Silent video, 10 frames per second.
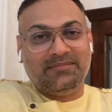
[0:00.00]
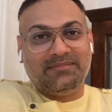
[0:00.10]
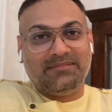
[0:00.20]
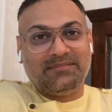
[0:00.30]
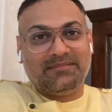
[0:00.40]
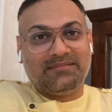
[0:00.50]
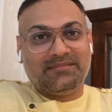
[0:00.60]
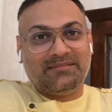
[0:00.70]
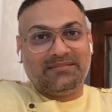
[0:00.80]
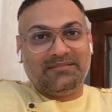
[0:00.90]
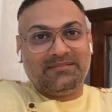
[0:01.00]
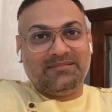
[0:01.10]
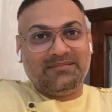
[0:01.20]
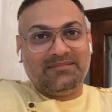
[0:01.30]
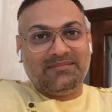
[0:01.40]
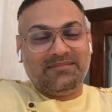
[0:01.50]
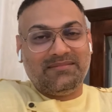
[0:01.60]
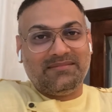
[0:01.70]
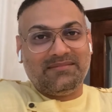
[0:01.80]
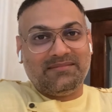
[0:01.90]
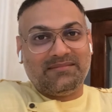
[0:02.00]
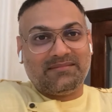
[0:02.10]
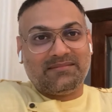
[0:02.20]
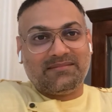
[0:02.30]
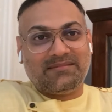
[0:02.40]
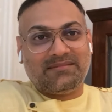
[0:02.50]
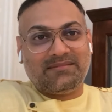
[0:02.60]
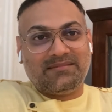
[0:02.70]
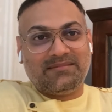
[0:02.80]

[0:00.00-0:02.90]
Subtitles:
[no speech]